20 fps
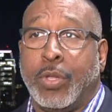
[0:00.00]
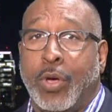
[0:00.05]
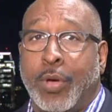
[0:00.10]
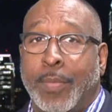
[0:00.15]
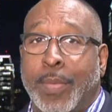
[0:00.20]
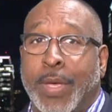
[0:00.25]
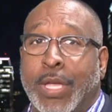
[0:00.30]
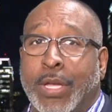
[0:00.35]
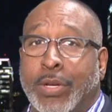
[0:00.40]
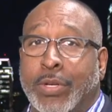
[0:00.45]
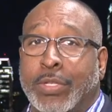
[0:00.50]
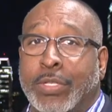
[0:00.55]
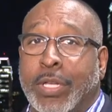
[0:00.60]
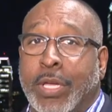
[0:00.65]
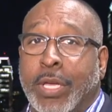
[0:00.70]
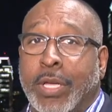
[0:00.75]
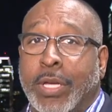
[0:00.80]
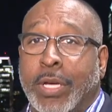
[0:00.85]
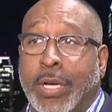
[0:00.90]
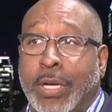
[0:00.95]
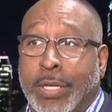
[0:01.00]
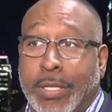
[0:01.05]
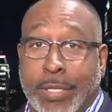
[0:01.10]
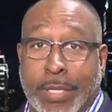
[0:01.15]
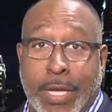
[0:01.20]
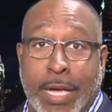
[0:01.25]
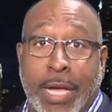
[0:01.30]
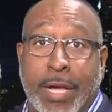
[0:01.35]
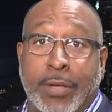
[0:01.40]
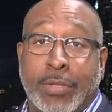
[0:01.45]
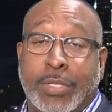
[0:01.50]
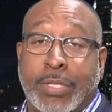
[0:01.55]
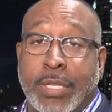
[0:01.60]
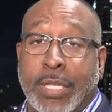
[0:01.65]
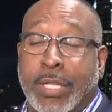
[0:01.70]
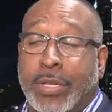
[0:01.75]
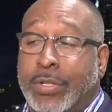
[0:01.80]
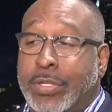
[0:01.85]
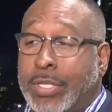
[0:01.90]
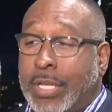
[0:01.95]
lawmakers, uh, the House
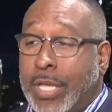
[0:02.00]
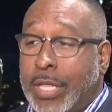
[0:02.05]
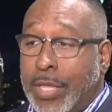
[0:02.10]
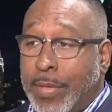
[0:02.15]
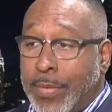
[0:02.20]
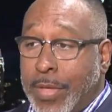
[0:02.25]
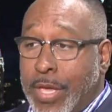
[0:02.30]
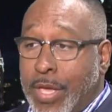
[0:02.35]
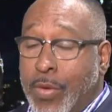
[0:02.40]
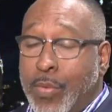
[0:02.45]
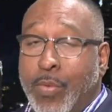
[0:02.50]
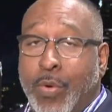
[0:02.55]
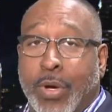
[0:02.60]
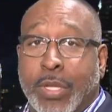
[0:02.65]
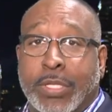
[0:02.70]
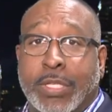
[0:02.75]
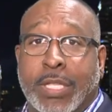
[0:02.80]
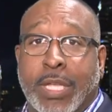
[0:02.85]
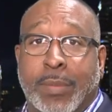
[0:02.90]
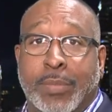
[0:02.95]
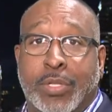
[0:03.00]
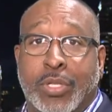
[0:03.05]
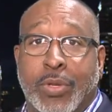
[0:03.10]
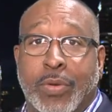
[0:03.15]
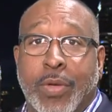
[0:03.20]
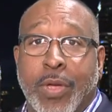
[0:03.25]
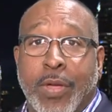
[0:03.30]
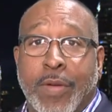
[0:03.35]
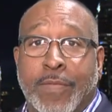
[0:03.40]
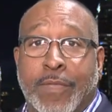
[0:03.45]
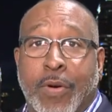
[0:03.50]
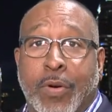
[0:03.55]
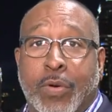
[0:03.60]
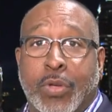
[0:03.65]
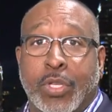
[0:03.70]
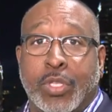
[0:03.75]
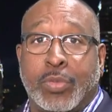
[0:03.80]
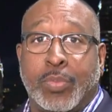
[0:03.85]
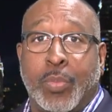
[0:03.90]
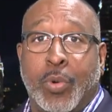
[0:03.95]
leader saying that he wants them to
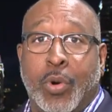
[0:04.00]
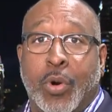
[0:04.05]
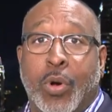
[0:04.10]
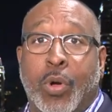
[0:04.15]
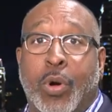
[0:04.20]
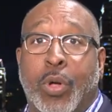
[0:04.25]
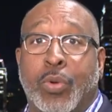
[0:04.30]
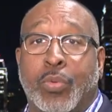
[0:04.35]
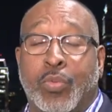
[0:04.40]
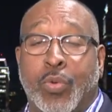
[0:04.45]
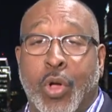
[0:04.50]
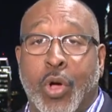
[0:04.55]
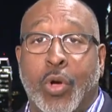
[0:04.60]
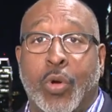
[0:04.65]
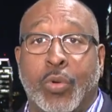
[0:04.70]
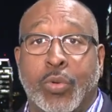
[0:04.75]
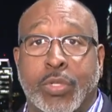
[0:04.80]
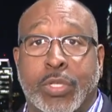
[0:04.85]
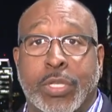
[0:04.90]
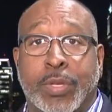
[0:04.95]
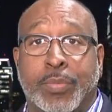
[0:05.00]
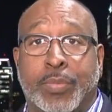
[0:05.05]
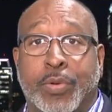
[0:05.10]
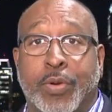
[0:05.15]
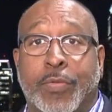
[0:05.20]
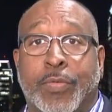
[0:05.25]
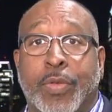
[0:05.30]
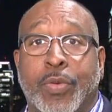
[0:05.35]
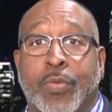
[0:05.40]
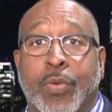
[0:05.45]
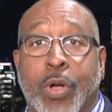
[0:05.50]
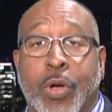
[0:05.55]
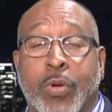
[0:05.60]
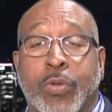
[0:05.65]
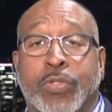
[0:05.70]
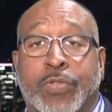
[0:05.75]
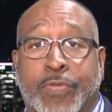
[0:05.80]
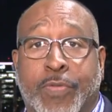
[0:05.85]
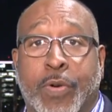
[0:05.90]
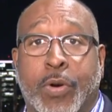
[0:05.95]
focus more on roads, improving
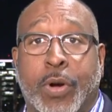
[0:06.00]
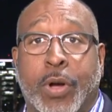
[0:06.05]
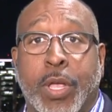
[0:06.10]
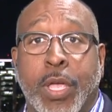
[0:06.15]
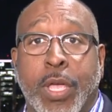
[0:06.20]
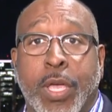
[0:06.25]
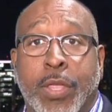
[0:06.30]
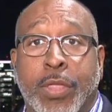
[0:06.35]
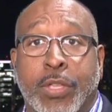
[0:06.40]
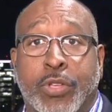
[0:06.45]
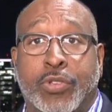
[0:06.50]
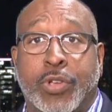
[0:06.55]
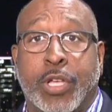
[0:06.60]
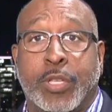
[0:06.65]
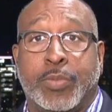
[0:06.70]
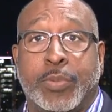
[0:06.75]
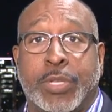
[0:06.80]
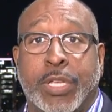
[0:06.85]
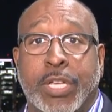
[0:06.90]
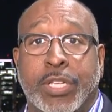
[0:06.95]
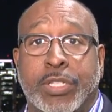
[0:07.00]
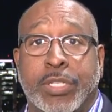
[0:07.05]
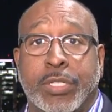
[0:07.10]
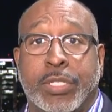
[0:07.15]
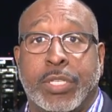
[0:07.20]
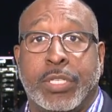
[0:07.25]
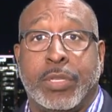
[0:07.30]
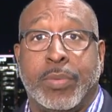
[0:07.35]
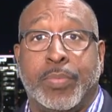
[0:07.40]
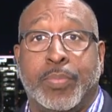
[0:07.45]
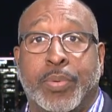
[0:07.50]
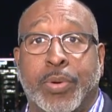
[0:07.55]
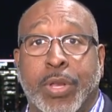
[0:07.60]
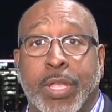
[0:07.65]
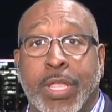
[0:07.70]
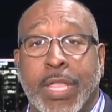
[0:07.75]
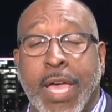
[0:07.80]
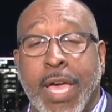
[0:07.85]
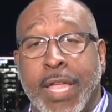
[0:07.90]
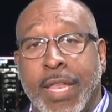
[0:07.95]
roads for the transportation system,
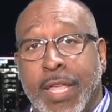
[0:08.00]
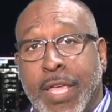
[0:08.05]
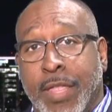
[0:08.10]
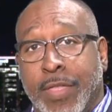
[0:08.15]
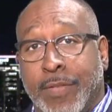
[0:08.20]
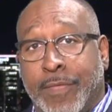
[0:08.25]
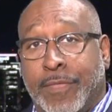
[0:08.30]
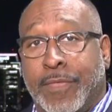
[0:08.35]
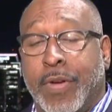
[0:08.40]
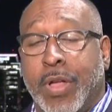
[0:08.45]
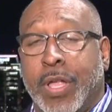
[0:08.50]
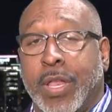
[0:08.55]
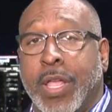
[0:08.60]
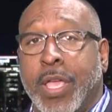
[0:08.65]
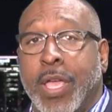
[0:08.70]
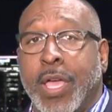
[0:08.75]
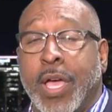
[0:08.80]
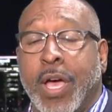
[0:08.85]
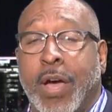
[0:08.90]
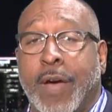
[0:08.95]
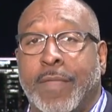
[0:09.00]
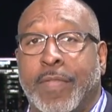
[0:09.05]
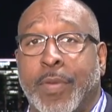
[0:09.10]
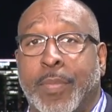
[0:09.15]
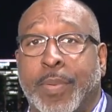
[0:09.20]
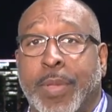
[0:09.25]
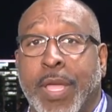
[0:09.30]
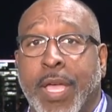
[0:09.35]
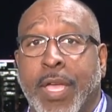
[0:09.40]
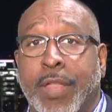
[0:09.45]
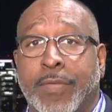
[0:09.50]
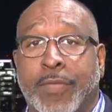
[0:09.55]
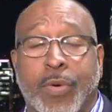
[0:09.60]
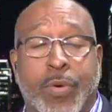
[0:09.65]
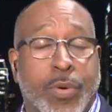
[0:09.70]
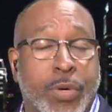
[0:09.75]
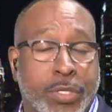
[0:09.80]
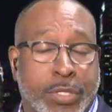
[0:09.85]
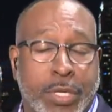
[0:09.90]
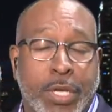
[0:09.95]
putting that in the front of the plan. Of
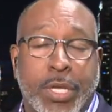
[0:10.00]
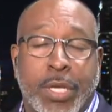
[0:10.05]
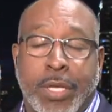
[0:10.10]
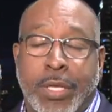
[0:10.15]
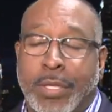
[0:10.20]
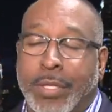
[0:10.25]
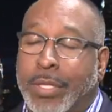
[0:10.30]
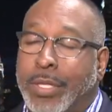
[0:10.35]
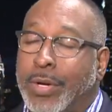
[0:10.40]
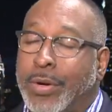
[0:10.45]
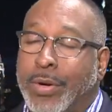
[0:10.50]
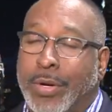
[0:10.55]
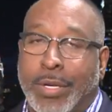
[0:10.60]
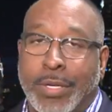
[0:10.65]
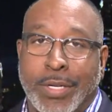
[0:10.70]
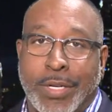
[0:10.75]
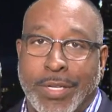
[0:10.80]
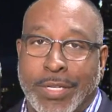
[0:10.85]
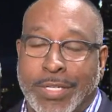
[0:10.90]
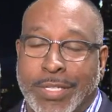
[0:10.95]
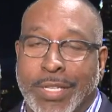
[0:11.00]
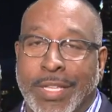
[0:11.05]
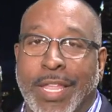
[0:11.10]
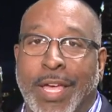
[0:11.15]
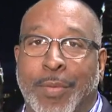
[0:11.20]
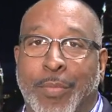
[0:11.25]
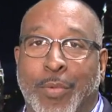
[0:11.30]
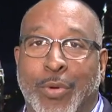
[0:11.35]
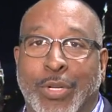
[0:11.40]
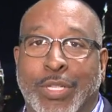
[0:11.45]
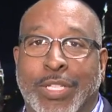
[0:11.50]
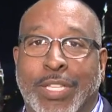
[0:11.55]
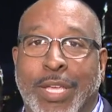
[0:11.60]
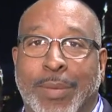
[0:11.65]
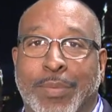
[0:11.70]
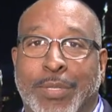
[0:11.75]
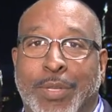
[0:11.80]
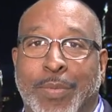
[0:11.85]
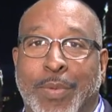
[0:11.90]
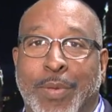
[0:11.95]
course, there is a lot more
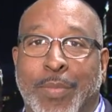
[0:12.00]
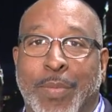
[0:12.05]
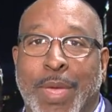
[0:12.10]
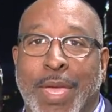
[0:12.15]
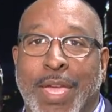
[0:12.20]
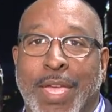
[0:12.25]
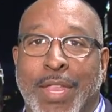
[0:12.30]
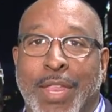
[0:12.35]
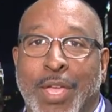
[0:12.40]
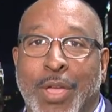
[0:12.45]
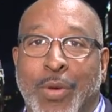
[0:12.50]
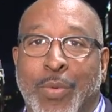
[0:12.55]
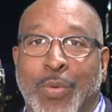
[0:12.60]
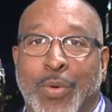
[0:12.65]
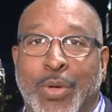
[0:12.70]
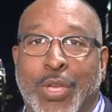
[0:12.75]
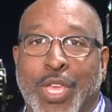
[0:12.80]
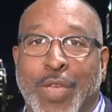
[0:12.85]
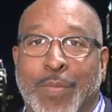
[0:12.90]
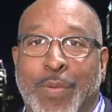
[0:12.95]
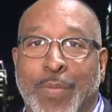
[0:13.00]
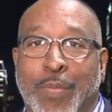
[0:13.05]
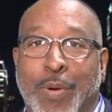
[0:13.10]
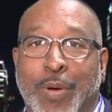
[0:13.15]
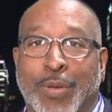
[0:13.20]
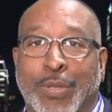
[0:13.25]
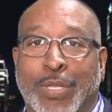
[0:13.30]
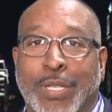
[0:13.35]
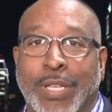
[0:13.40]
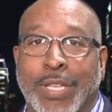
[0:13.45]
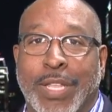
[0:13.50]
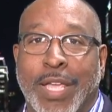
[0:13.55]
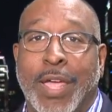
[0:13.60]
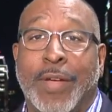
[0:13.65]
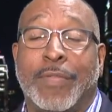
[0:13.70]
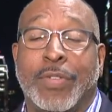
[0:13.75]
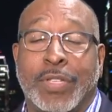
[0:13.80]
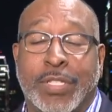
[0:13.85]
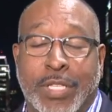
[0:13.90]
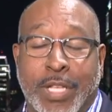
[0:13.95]
steps to be made. We'll keep you posted
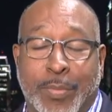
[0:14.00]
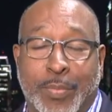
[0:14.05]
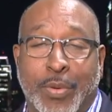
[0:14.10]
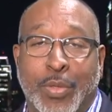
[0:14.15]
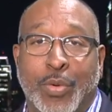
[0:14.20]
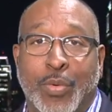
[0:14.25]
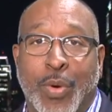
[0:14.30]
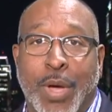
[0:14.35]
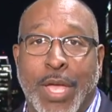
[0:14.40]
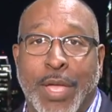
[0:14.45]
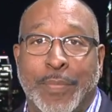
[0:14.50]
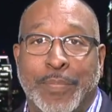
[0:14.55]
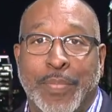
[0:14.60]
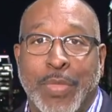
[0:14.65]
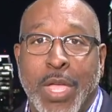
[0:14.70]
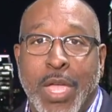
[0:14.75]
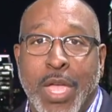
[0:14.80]
every step of the way.